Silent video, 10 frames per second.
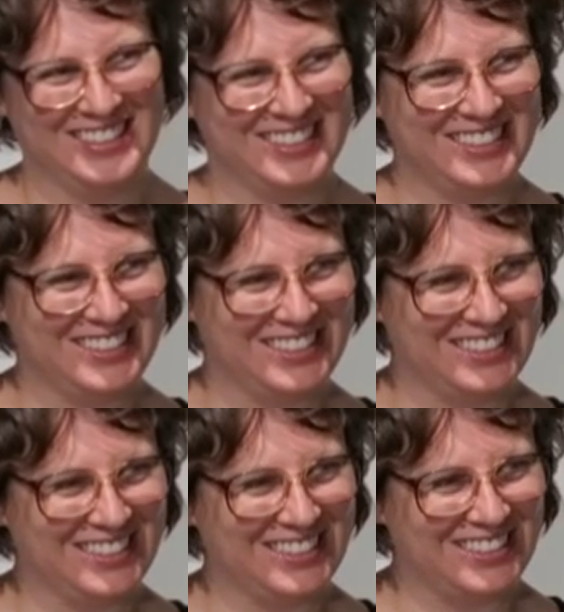
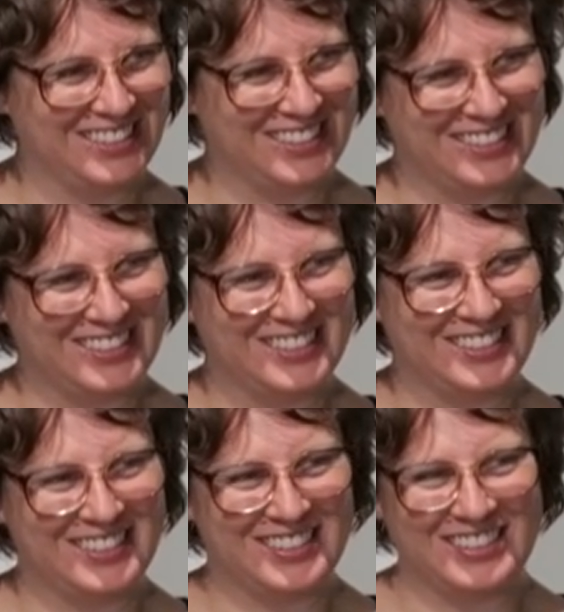
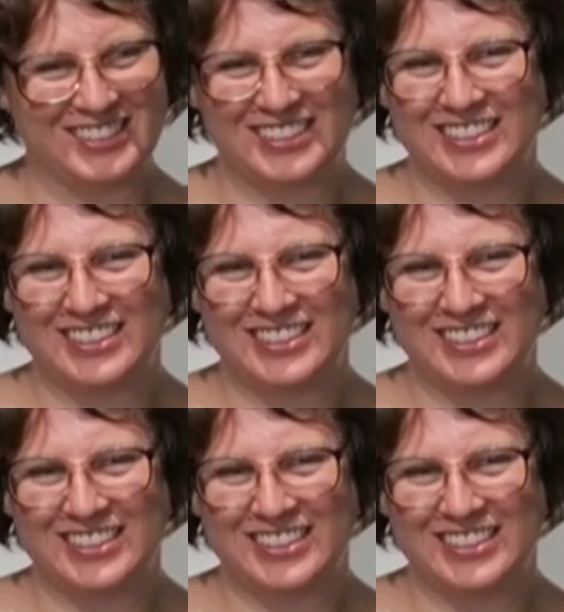The person shown says nothing.